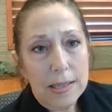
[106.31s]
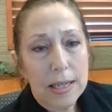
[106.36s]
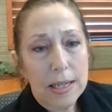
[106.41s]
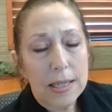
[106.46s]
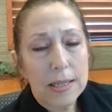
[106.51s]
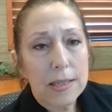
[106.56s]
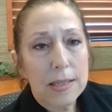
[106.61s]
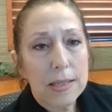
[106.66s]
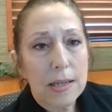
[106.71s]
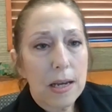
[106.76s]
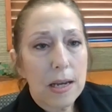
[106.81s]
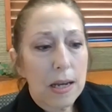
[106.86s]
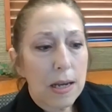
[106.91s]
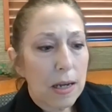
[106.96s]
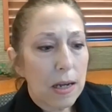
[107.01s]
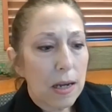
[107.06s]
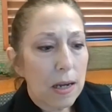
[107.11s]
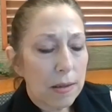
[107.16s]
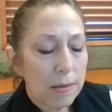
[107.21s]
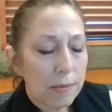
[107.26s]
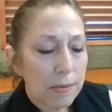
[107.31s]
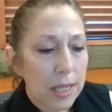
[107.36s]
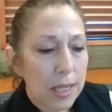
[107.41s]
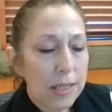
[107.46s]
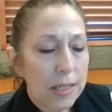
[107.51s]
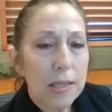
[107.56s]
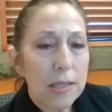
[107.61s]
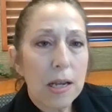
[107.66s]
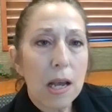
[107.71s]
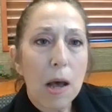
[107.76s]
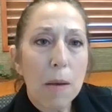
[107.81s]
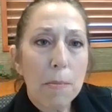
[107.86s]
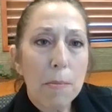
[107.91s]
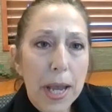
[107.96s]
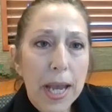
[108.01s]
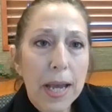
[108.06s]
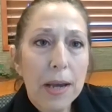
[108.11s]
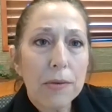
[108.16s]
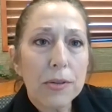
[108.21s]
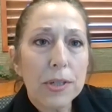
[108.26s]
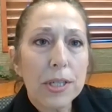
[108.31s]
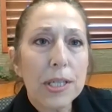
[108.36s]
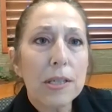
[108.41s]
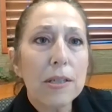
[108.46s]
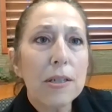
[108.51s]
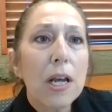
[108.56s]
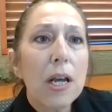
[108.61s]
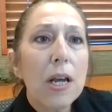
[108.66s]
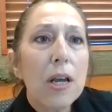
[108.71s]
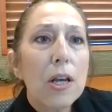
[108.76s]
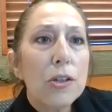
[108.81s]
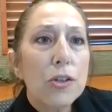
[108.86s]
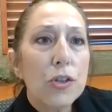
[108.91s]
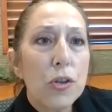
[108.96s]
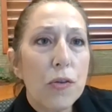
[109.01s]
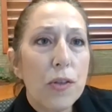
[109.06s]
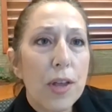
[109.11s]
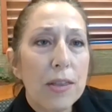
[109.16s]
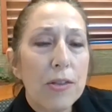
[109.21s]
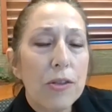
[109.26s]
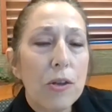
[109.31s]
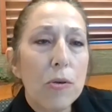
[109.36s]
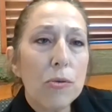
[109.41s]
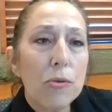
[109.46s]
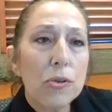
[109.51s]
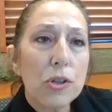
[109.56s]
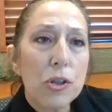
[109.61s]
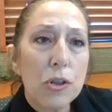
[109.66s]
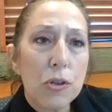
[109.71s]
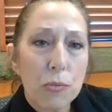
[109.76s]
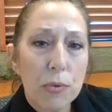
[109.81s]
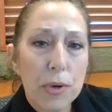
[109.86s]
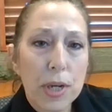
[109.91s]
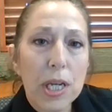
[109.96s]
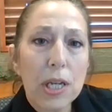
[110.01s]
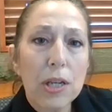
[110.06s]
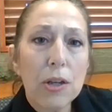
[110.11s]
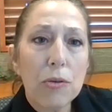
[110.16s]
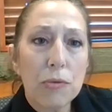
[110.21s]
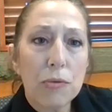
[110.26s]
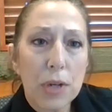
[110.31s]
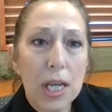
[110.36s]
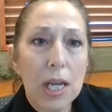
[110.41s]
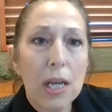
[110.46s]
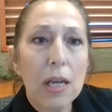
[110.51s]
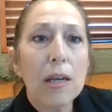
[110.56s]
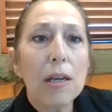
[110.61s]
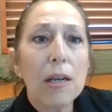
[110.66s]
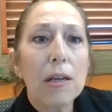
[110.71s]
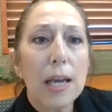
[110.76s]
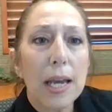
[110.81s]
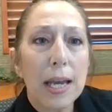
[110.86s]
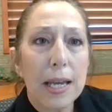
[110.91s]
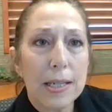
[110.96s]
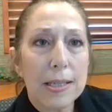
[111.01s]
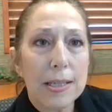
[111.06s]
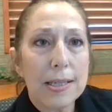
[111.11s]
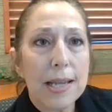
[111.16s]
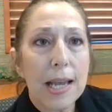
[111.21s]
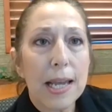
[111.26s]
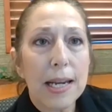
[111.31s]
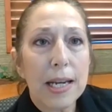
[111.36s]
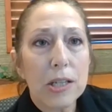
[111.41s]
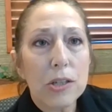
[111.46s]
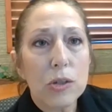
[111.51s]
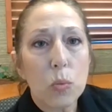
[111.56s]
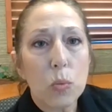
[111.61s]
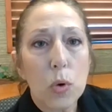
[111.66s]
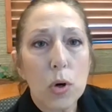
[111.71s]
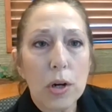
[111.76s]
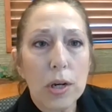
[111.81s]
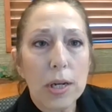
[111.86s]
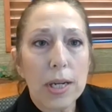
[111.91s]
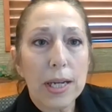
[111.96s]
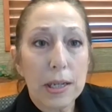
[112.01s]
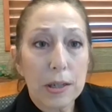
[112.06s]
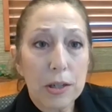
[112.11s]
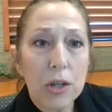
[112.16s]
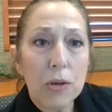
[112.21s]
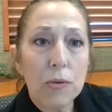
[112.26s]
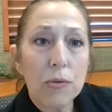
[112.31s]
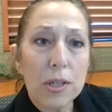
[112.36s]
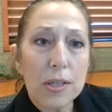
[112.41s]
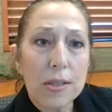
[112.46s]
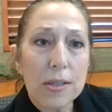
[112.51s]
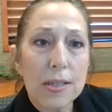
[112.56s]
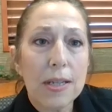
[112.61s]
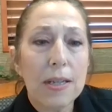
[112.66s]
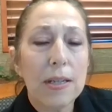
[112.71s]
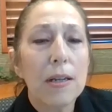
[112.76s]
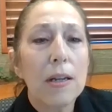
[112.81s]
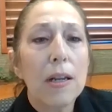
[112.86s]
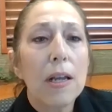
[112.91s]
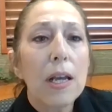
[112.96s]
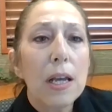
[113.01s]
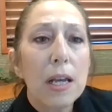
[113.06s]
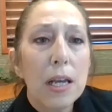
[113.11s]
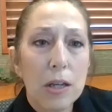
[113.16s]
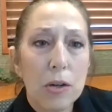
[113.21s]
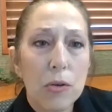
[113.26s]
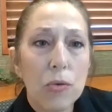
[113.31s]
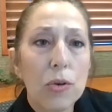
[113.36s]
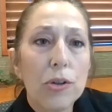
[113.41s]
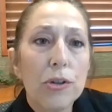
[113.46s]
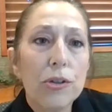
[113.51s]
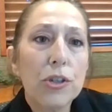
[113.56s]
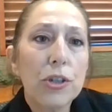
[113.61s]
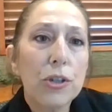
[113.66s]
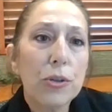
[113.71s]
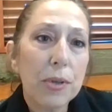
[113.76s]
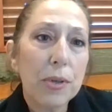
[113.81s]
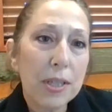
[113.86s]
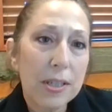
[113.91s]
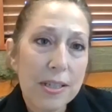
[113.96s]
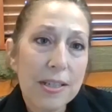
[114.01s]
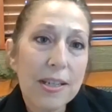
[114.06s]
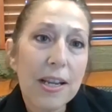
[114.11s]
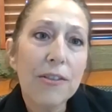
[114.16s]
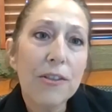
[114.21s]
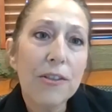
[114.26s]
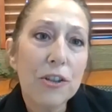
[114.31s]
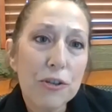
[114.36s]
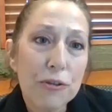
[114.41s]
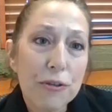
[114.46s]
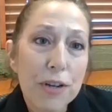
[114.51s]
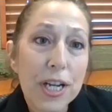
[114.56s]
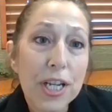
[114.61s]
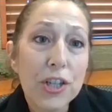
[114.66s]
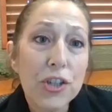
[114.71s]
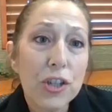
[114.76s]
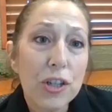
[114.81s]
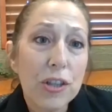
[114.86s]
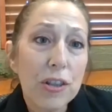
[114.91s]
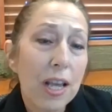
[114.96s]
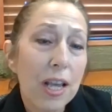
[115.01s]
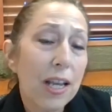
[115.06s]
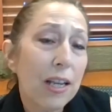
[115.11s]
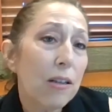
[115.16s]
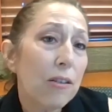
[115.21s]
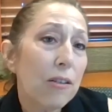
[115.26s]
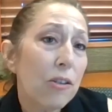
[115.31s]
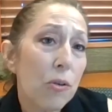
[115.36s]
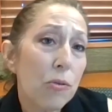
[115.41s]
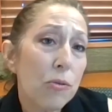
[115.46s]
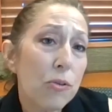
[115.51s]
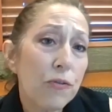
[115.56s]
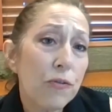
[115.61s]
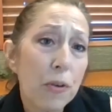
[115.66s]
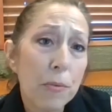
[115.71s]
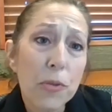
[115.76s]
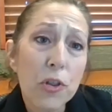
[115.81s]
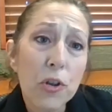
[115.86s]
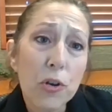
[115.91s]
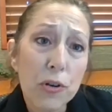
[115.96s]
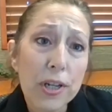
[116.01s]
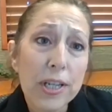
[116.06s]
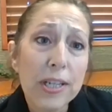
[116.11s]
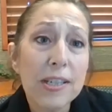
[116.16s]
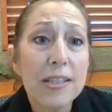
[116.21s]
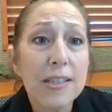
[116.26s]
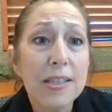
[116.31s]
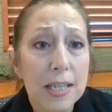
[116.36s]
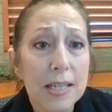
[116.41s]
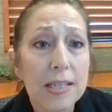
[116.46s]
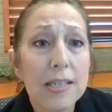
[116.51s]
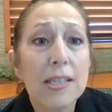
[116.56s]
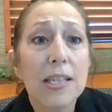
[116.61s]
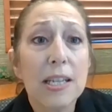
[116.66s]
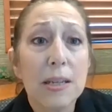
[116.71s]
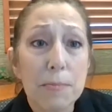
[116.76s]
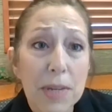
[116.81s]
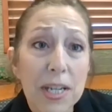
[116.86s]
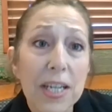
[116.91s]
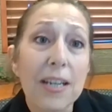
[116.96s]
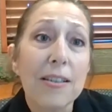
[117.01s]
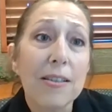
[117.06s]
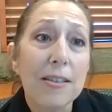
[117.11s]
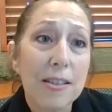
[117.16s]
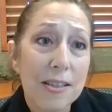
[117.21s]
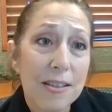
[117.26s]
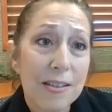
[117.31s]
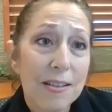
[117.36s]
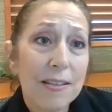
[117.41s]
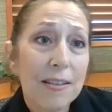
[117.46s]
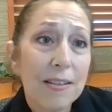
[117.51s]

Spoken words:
It's compounded so that those three unique anesthetics work in unison in order to extend the duration that goes from 30 to 60 minutes.